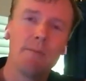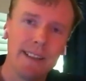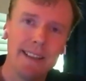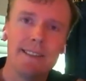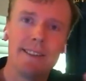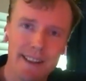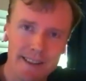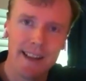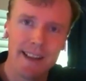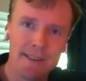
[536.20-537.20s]
Please
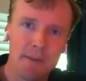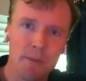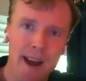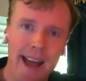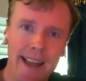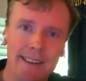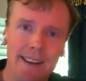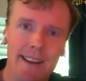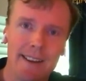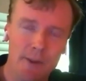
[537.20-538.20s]
send to Brett,
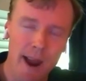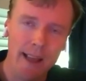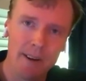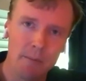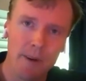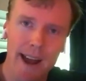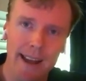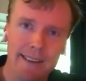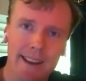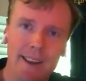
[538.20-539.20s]
directly to
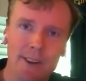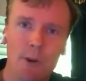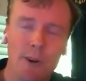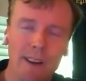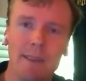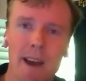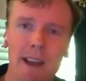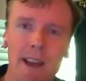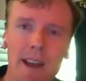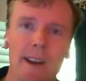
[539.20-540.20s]
Brett, your
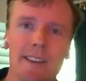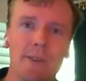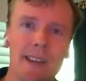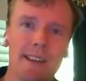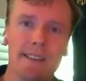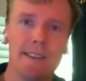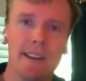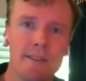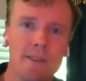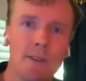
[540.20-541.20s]
email address so he
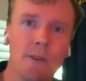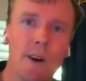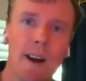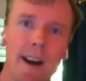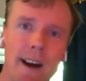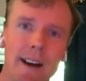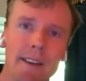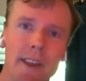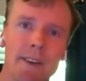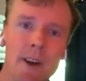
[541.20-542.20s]
can send you
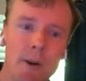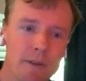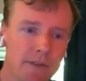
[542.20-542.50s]
the